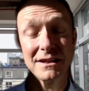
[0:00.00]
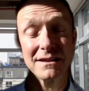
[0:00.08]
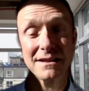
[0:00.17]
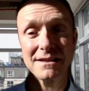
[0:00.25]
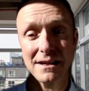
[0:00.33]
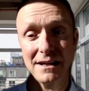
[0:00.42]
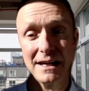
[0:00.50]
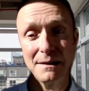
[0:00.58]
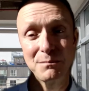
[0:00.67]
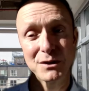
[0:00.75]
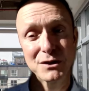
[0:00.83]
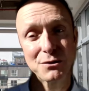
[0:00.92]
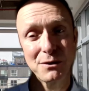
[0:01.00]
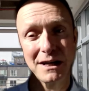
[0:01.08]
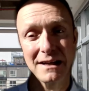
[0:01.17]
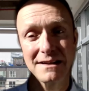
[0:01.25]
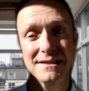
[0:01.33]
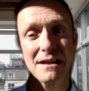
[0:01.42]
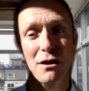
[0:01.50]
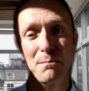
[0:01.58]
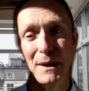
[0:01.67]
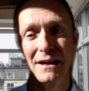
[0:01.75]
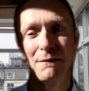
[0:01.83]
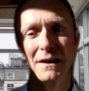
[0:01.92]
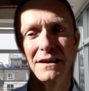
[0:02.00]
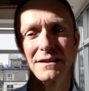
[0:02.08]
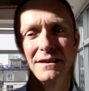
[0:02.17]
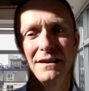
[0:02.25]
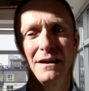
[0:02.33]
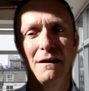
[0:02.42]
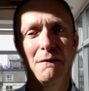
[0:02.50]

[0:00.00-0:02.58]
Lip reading: decide between zero benefit